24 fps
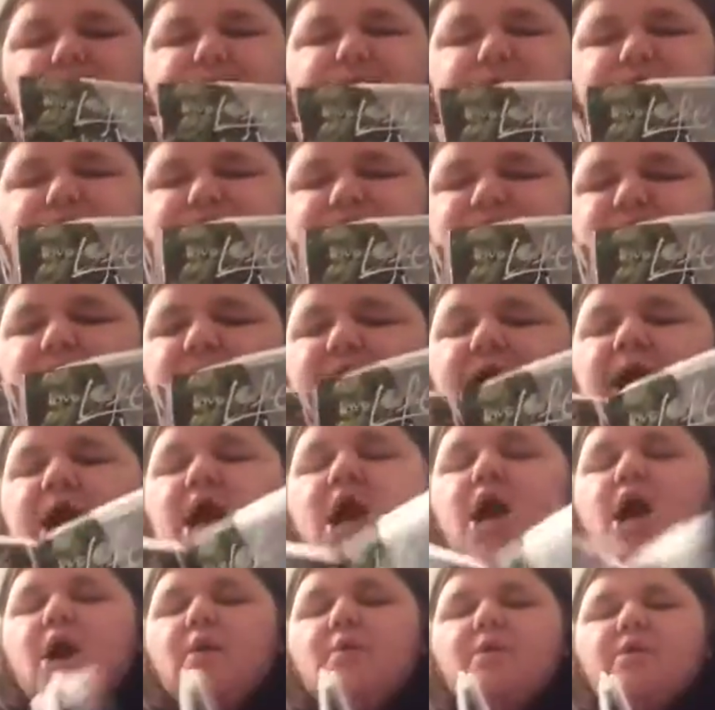It basically that
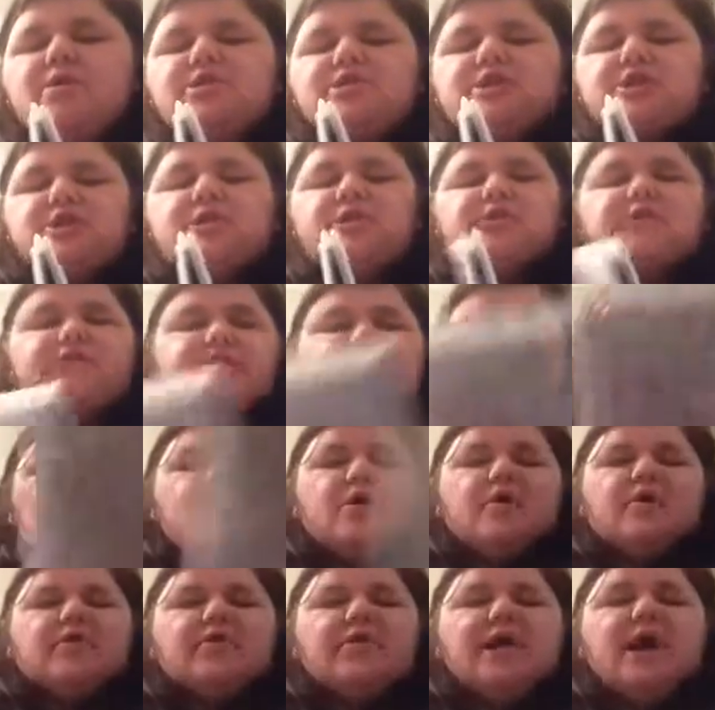I will do a
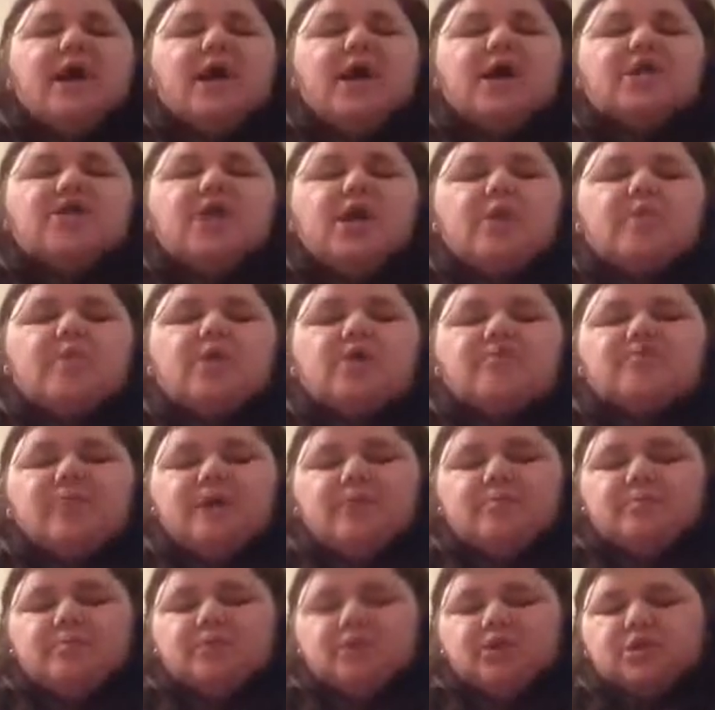video on that. I don't want to
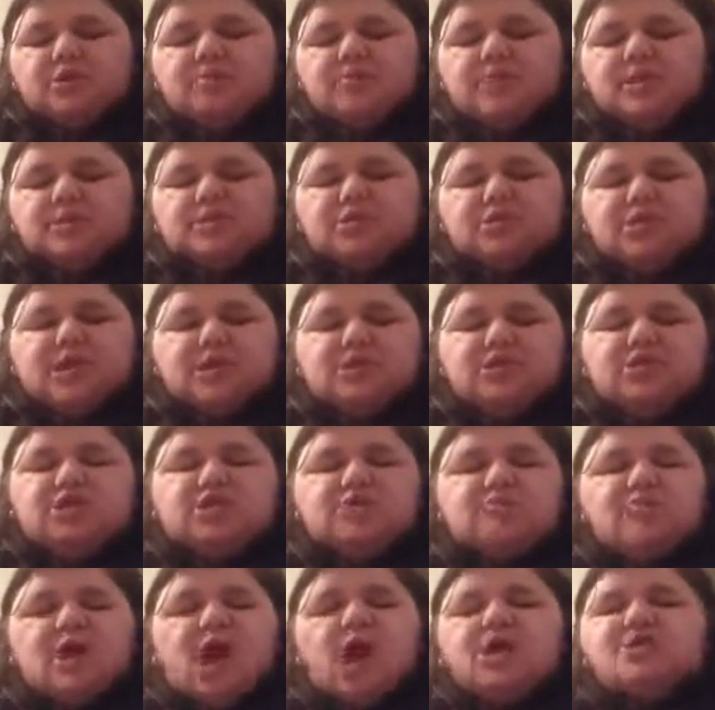ramble on about that
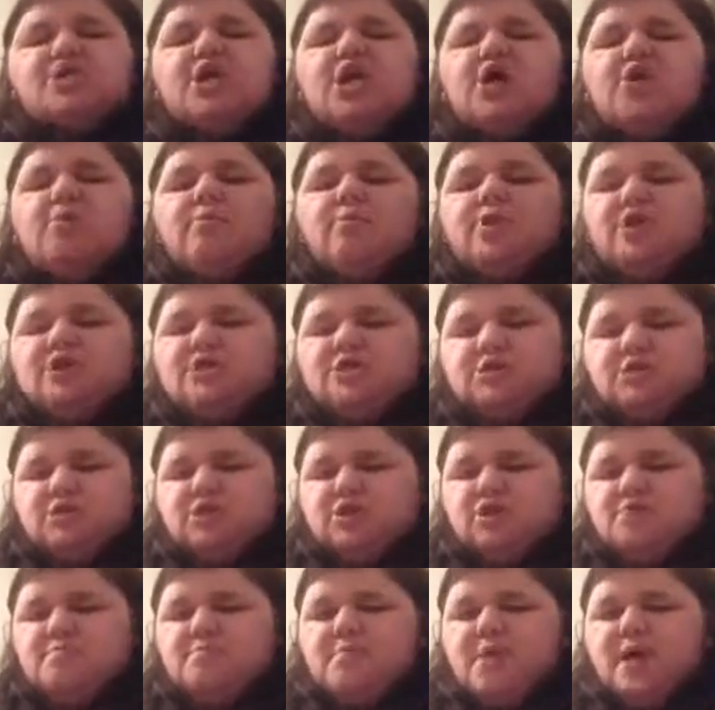too much because it's
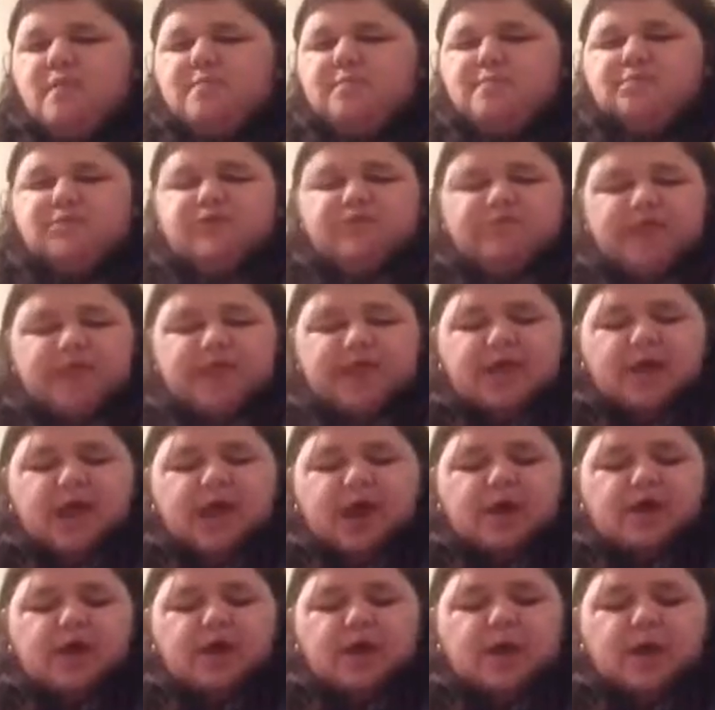like the purpose of the
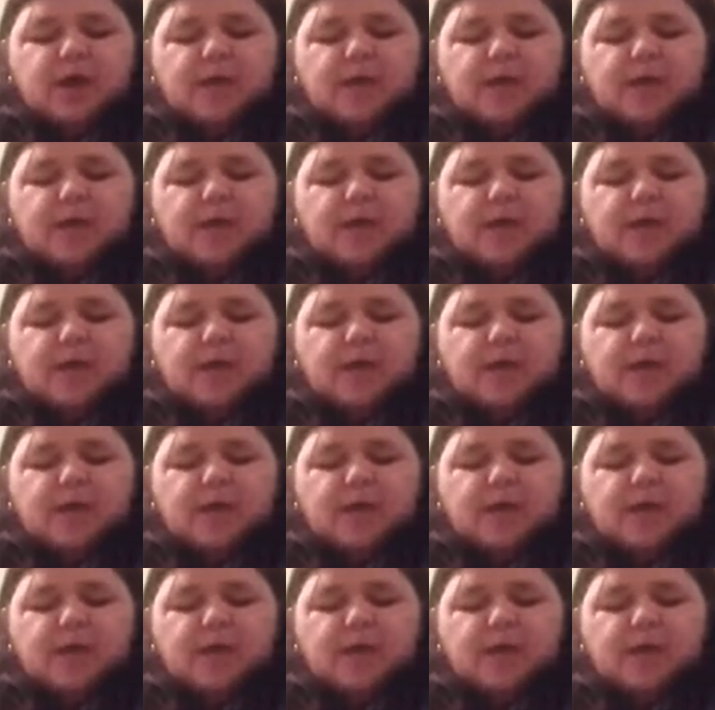video.